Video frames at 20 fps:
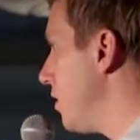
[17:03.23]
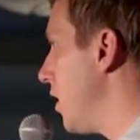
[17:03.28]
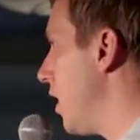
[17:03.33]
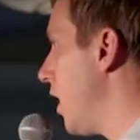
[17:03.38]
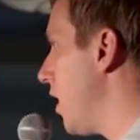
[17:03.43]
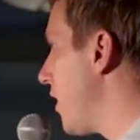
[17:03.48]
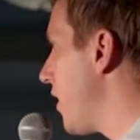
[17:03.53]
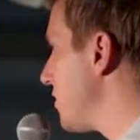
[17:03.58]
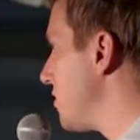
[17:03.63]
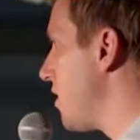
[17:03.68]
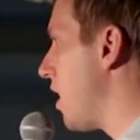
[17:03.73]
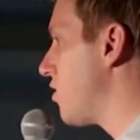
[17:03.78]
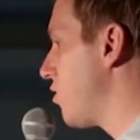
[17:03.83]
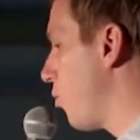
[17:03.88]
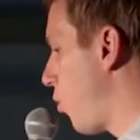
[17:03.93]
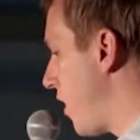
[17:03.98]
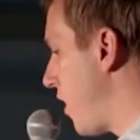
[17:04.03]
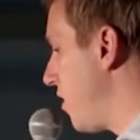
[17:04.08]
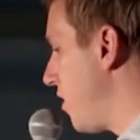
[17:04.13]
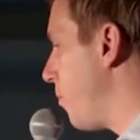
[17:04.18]
That's
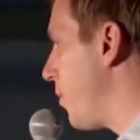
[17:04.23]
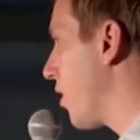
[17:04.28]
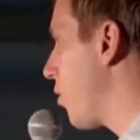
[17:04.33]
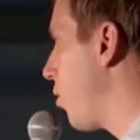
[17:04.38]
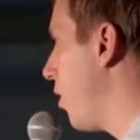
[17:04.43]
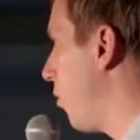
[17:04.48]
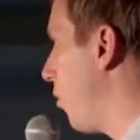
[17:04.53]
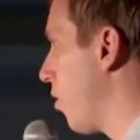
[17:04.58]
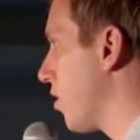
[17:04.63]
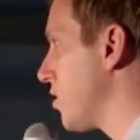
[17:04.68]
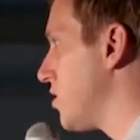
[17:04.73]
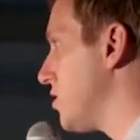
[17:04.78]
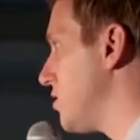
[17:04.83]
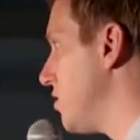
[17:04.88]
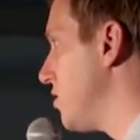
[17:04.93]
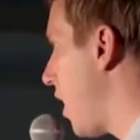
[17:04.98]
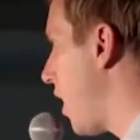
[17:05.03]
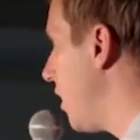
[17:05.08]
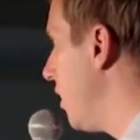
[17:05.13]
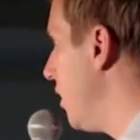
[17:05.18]
not the way that Bitcoin works.
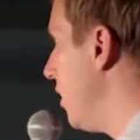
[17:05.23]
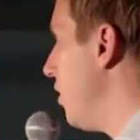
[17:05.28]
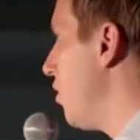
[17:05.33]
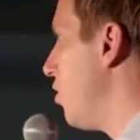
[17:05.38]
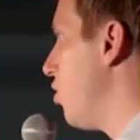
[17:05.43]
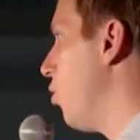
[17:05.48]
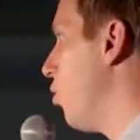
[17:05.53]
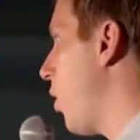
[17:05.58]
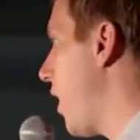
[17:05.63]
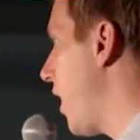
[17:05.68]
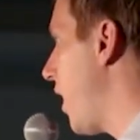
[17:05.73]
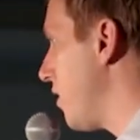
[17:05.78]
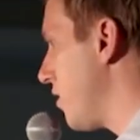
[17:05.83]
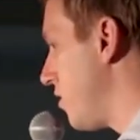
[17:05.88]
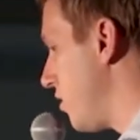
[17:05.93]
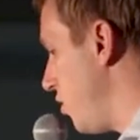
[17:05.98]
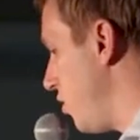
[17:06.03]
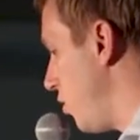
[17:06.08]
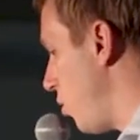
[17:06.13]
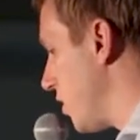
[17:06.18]
It's not the way
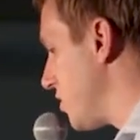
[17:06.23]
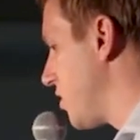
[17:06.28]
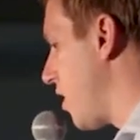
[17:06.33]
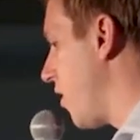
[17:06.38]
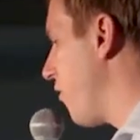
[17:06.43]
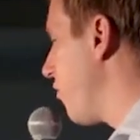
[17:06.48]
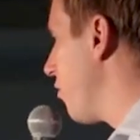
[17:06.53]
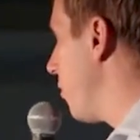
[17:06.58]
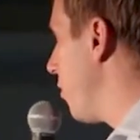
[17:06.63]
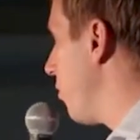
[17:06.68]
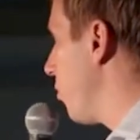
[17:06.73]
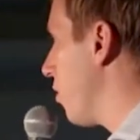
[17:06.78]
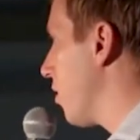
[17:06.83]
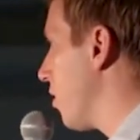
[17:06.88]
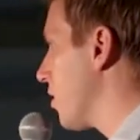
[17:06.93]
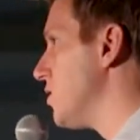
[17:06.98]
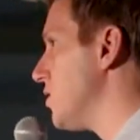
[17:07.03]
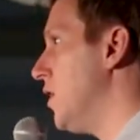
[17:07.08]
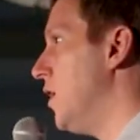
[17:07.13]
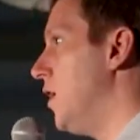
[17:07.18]
that the US government
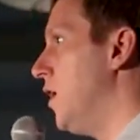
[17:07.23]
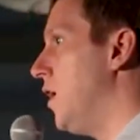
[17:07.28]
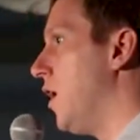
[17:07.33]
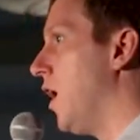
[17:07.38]
works.